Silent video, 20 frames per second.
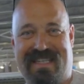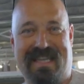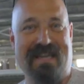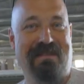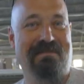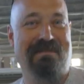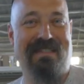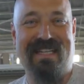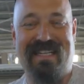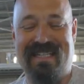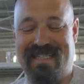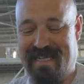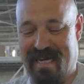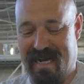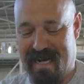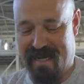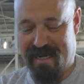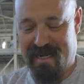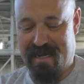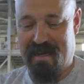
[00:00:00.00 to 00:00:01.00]
I could. Kim's gonna
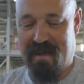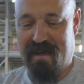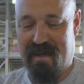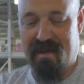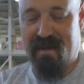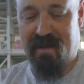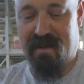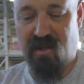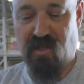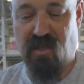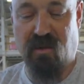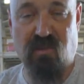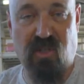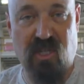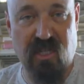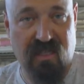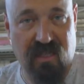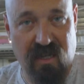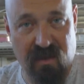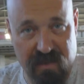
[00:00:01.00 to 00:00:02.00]
die. So I'm
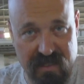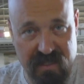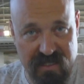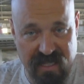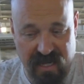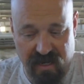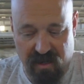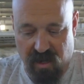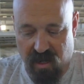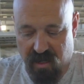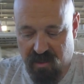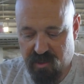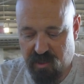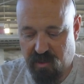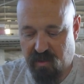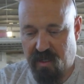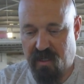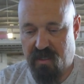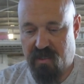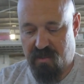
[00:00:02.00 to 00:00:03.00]
just gonna miss that
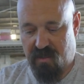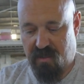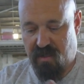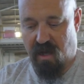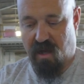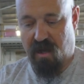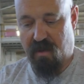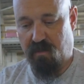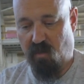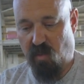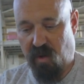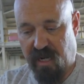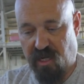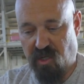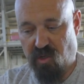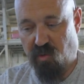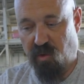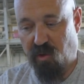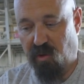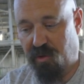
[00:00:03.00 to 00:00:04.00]
conduit um, when I
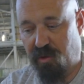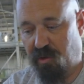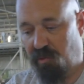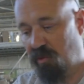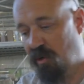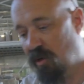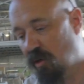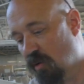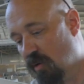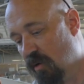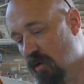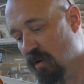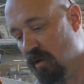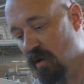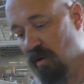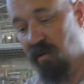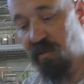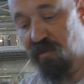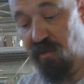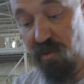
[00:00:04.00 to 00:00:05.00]
drill through
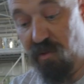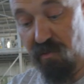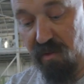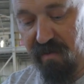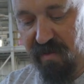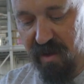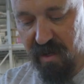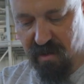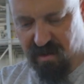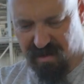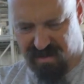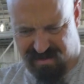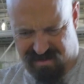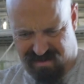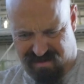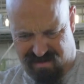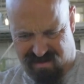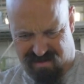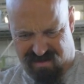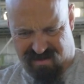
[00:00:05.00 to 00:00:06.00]
for the rivet.
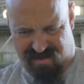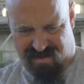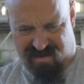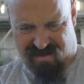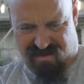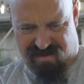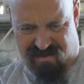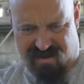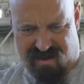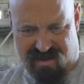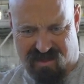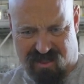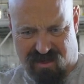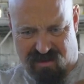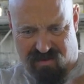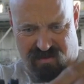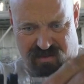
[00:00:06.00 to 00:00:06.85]
All right, so